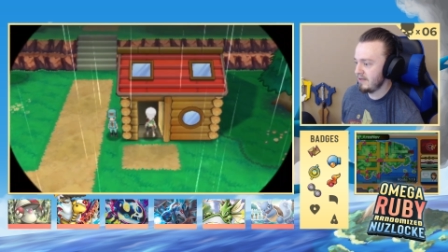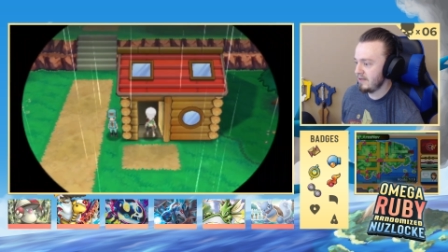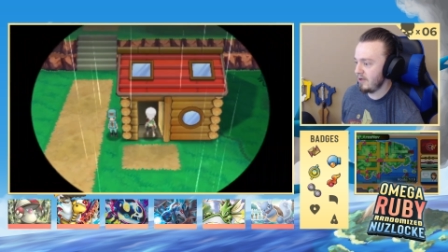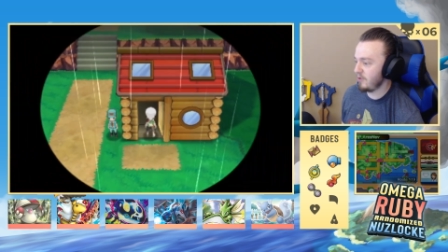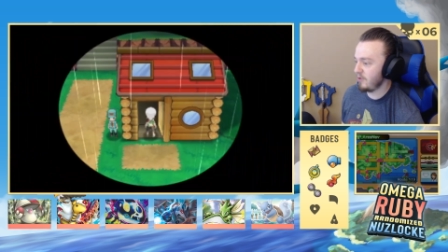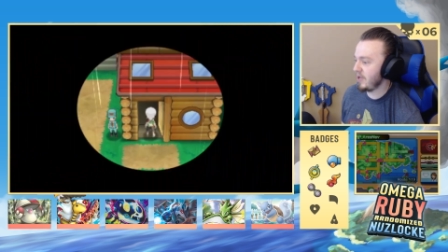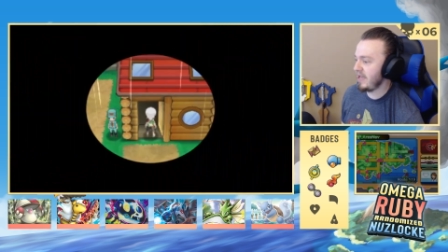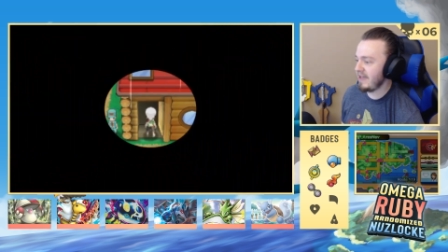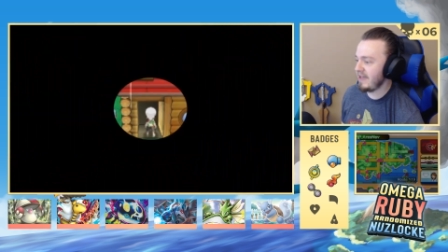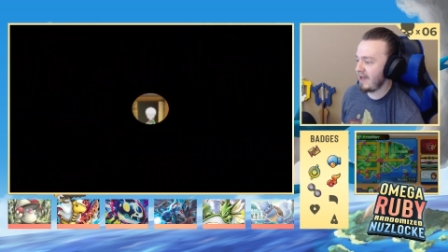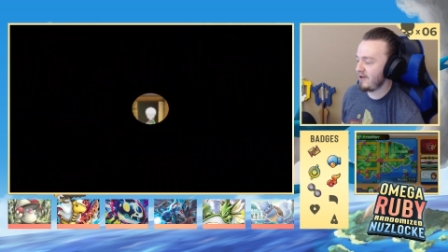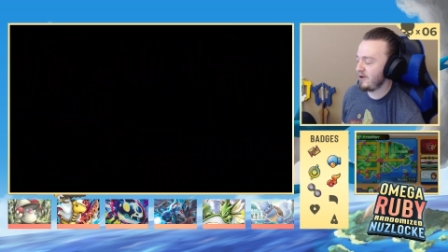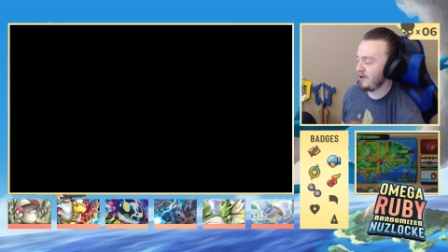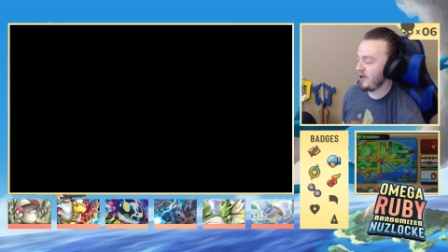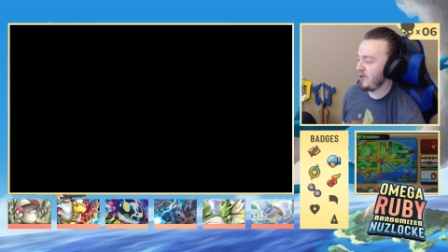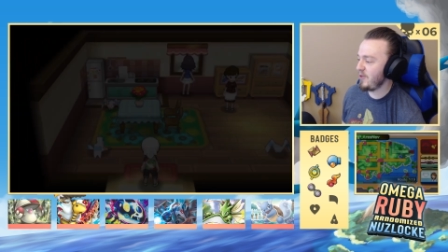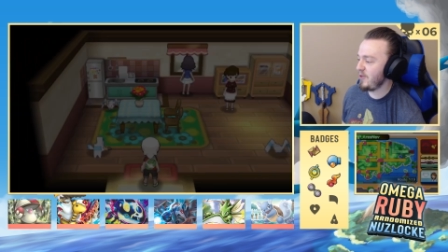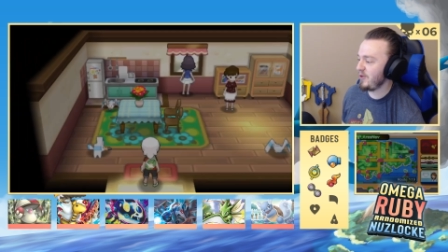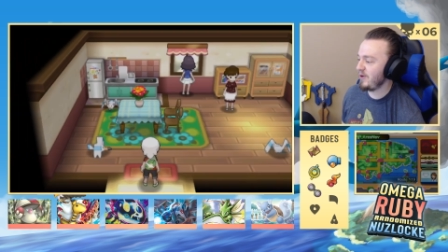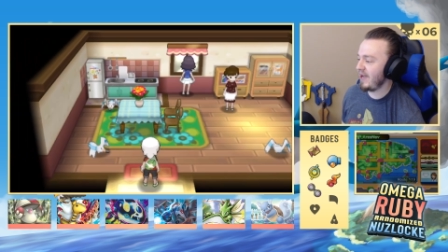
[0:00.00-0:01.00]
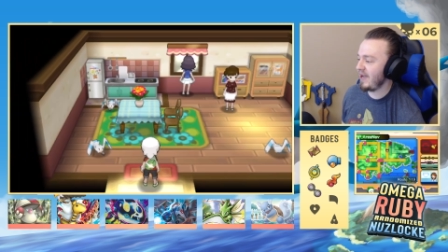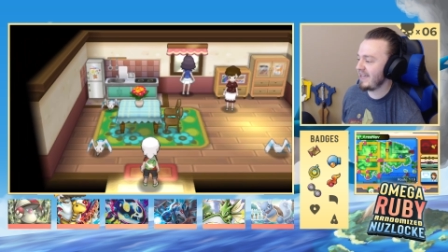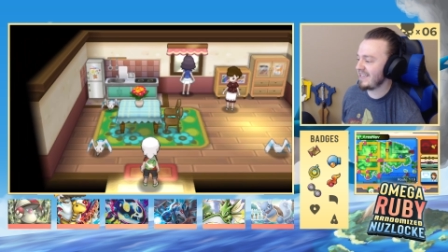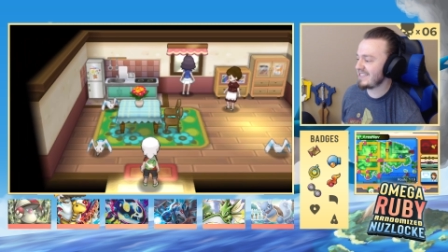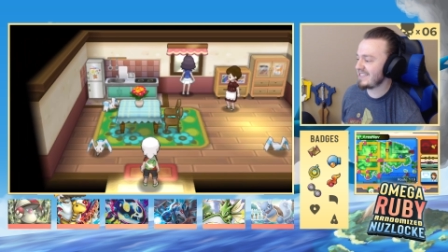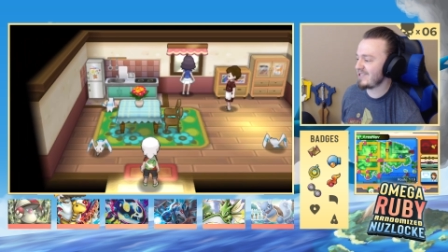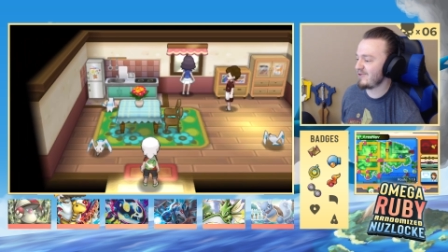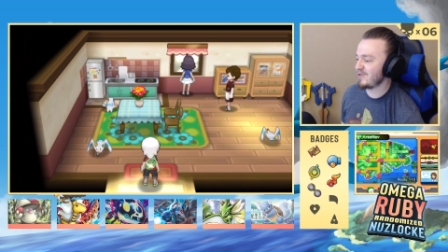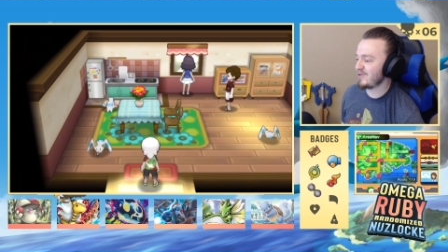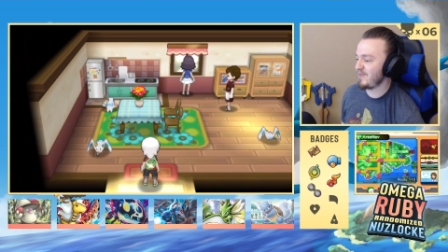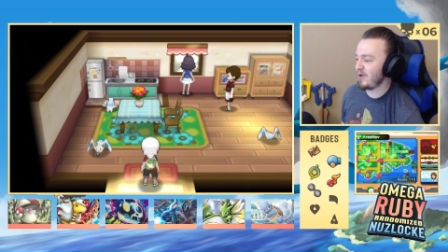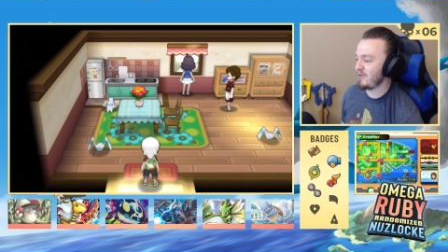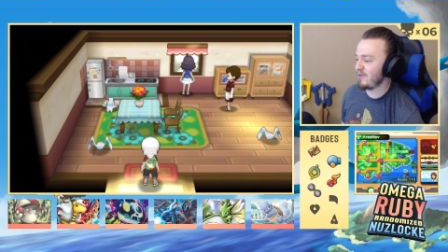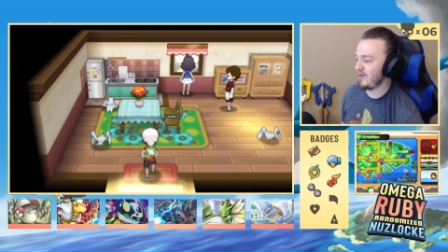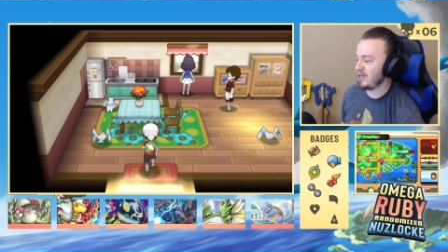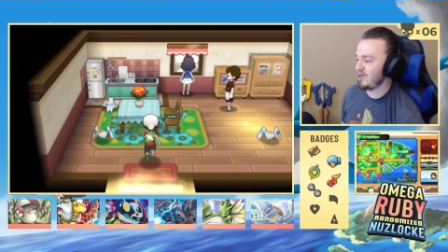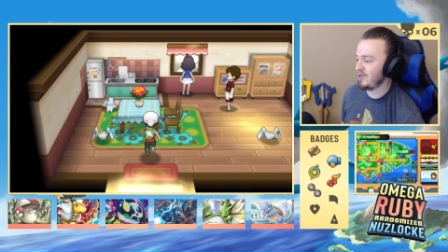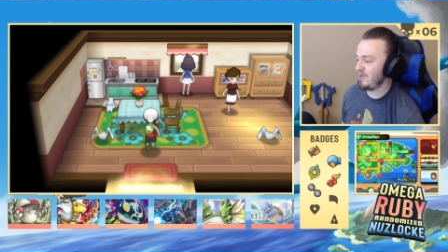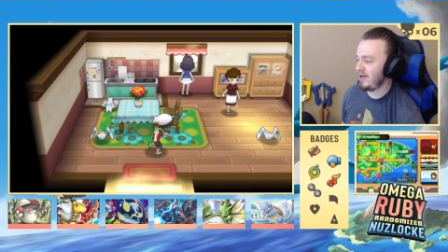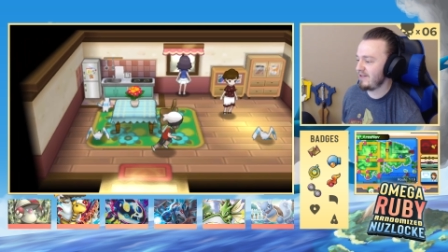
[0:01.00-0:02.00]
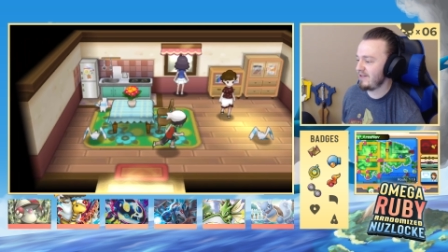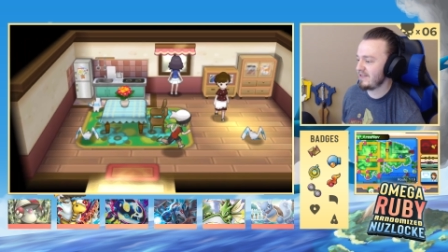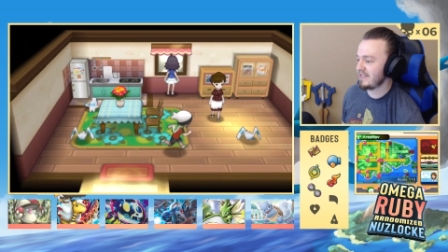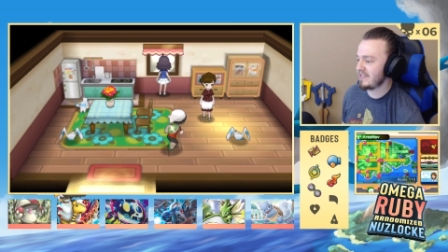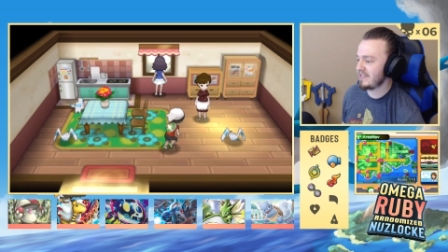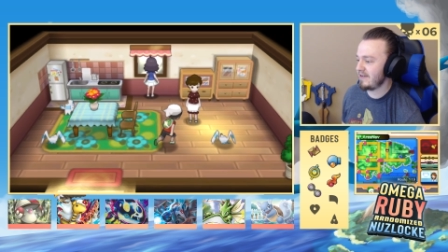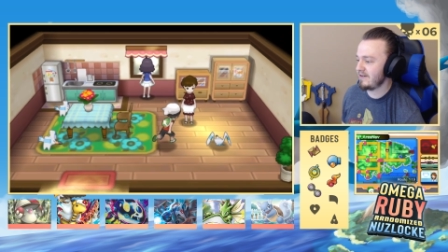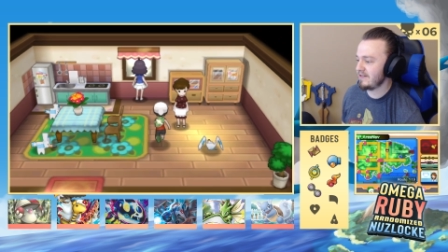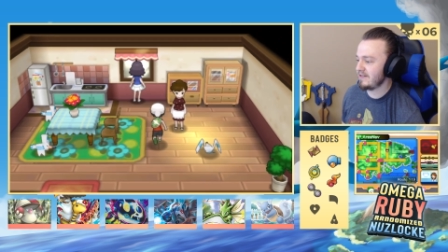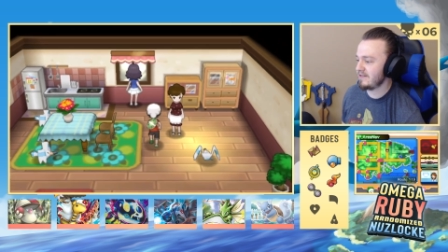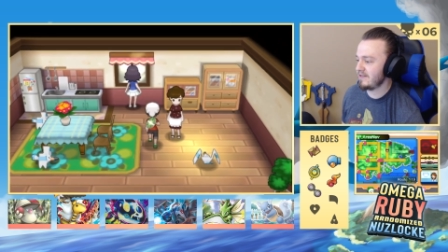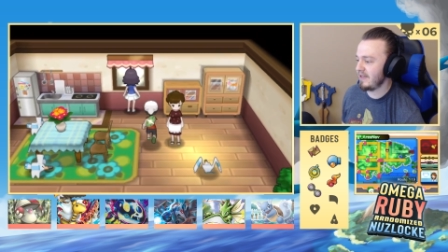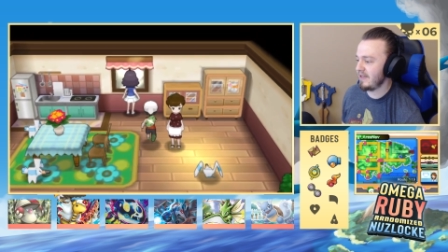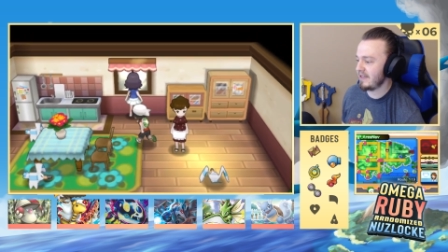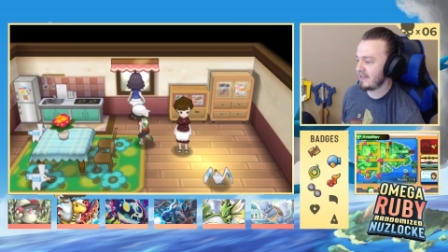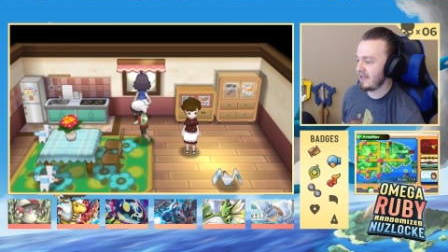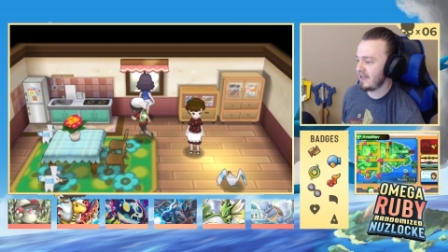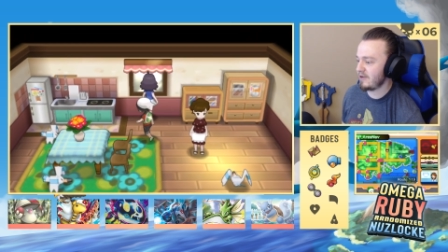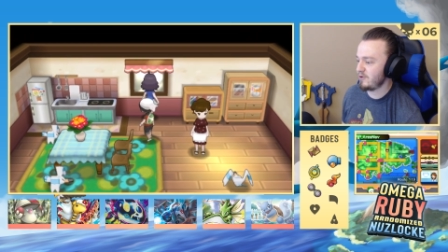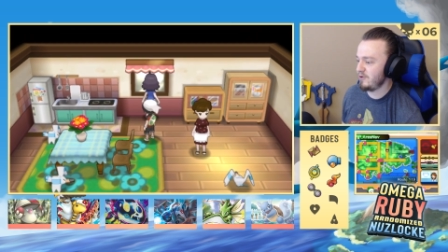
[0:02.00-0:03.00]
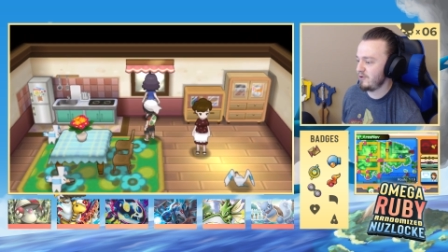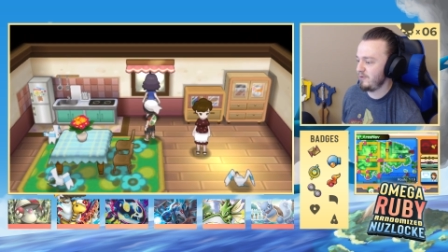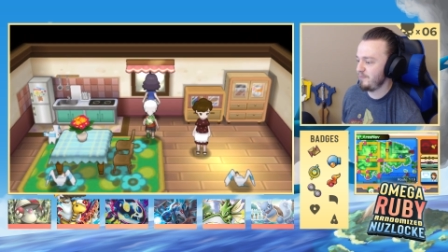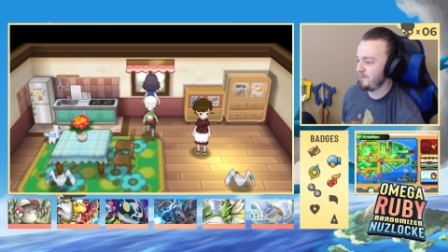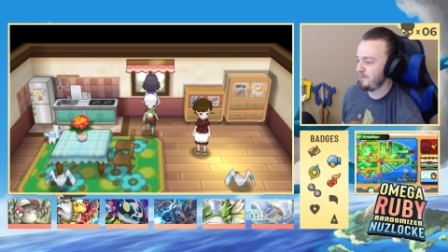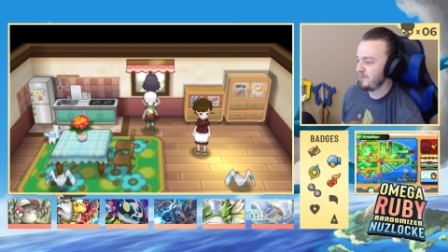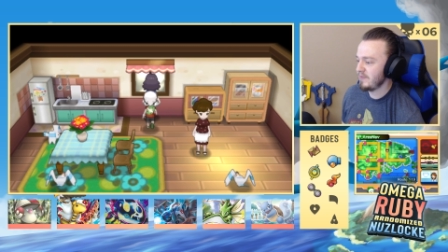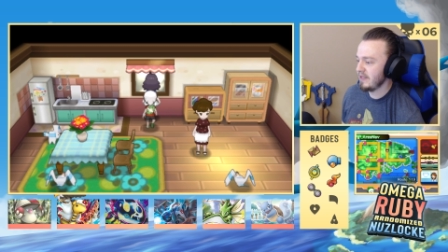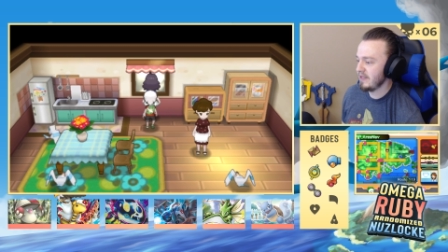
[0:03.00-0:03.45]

Okay, I don't know. I guess there was a Pokemon in the wild that sounded like that. Cool.